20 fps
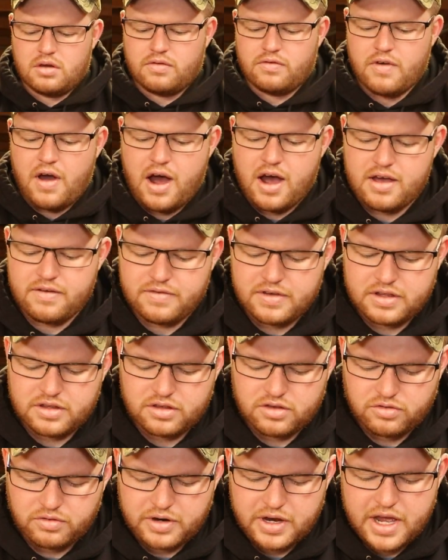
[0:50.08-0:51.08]

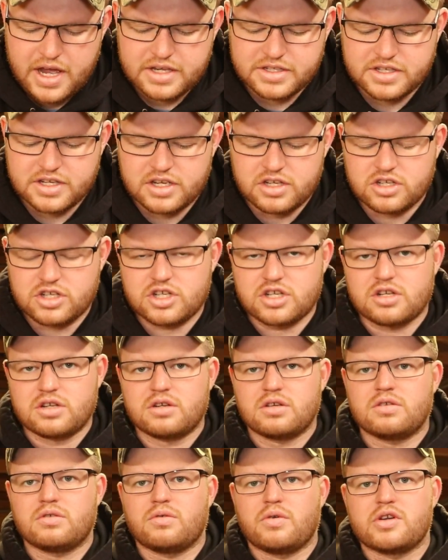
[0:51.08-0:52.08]
3/8 inch,
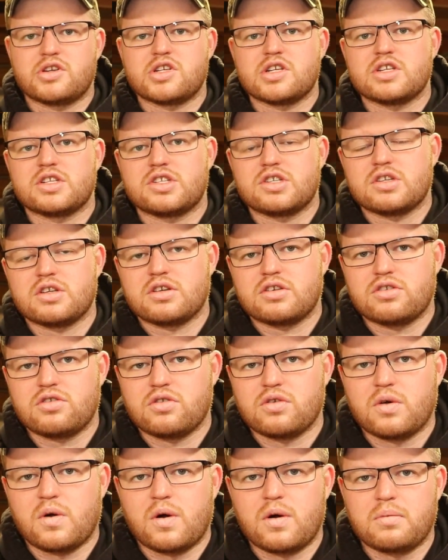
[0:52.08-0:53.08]
which is
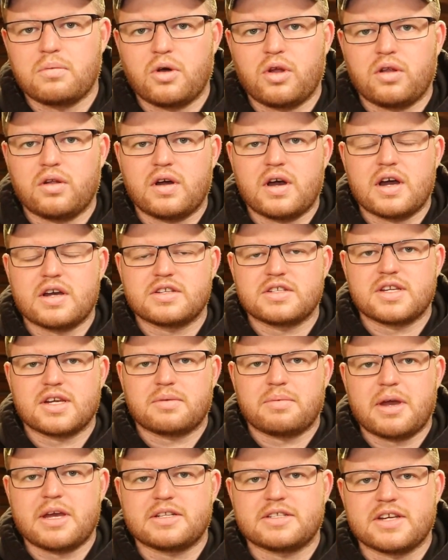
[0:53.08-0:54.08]
your normal stick
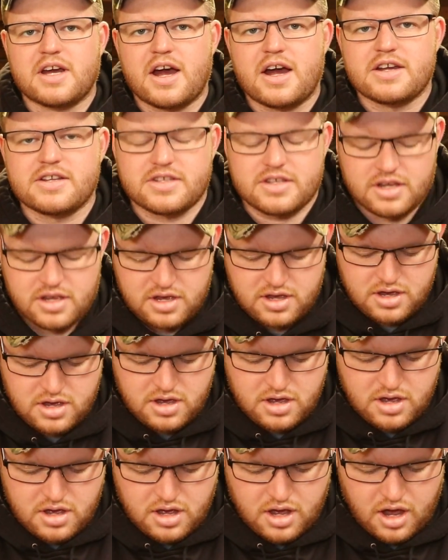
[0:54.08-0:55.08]
bait size.
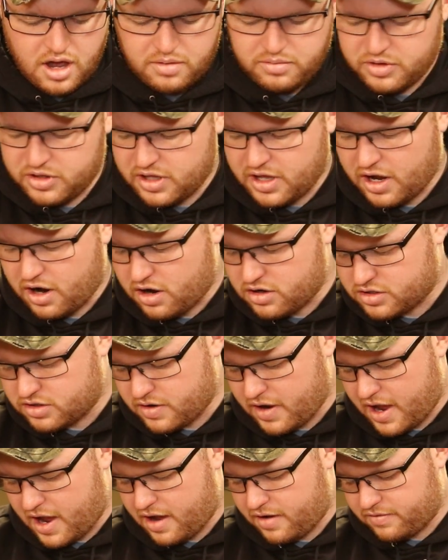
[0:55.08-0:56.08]
They also
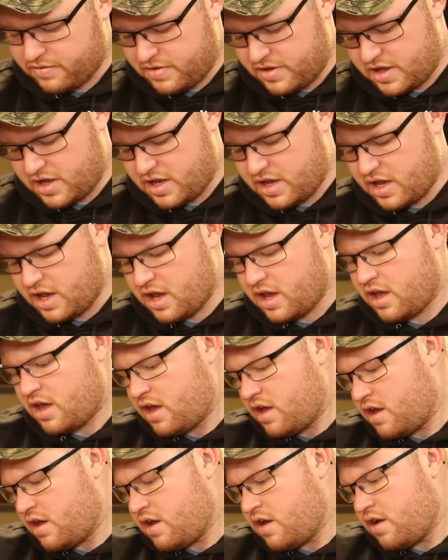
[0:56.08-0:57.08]
have the
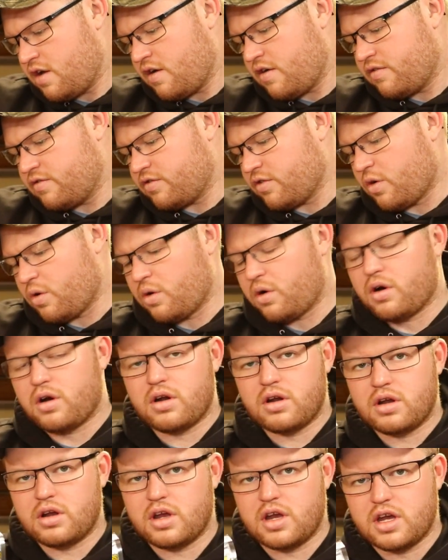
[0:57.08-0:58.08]
4
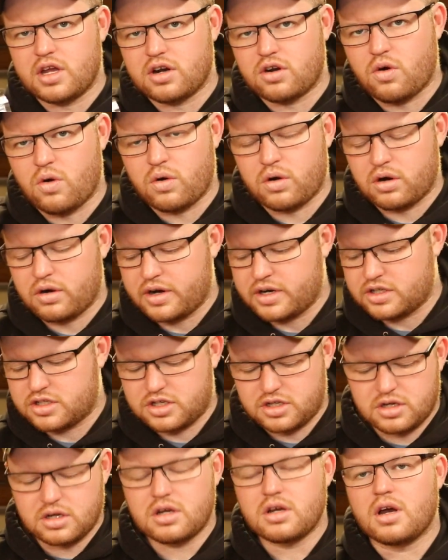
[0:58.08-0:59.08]
1/4
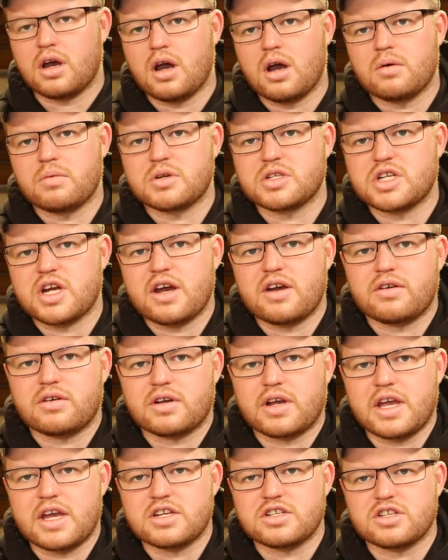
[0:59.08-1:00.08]
inch, which I'll
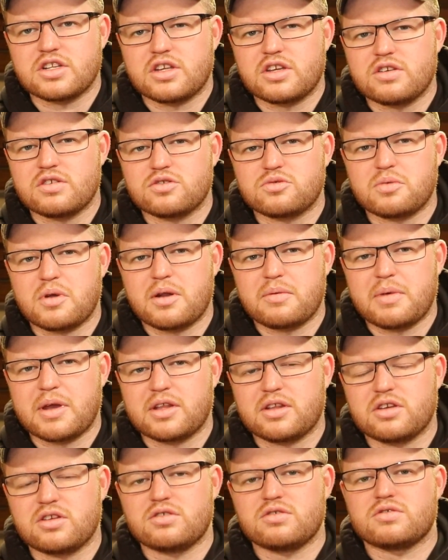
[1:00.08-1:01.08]
occasionally use, but I
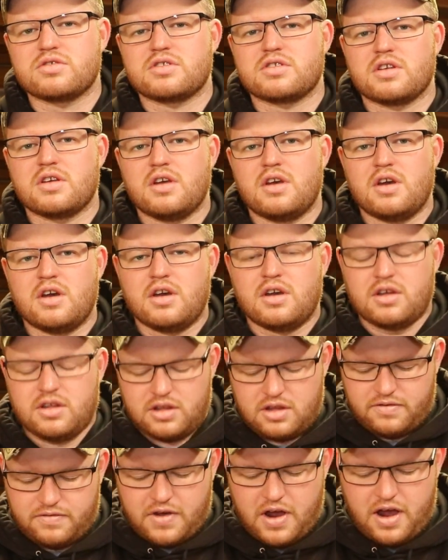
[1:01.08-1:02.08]
mainly use
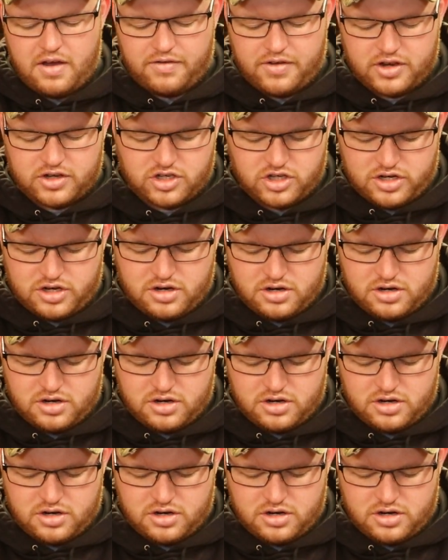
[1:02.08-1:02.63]
the 5 inch.